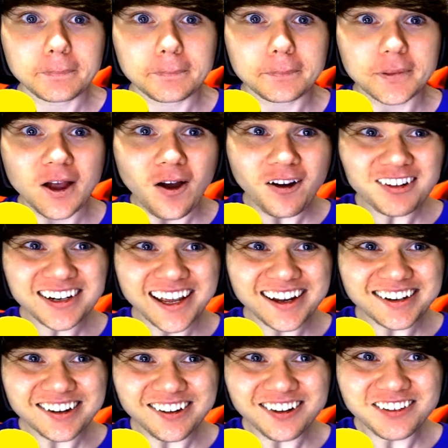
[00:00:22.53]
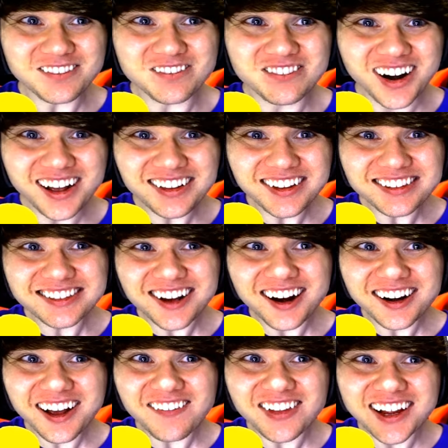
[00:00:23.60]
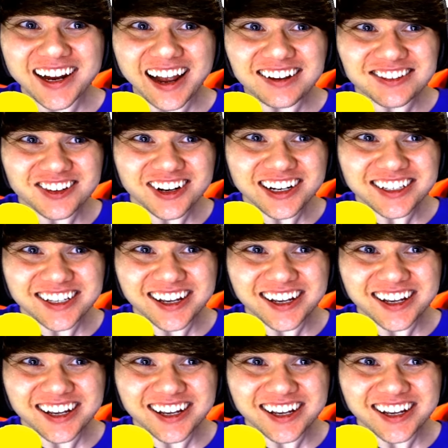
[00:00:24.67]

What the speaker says: Oh, dang, dude! Brad is starting up like extra intense!